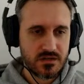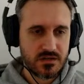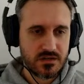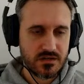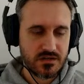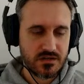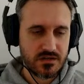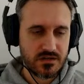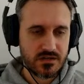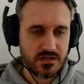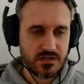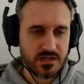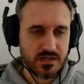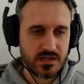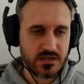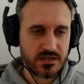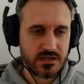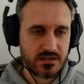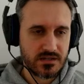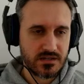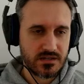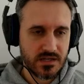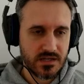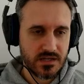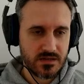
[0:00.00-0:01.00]

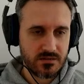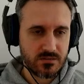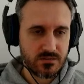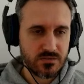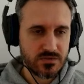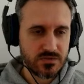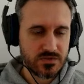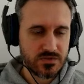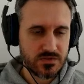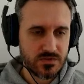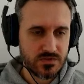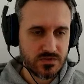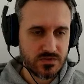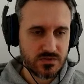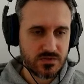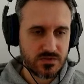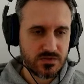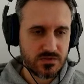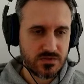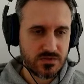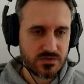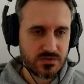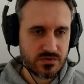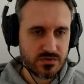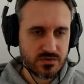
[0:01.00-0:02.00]
And I will show
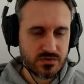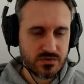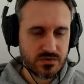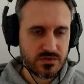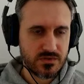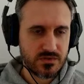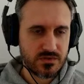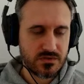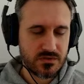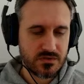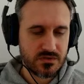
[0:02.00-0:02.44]
you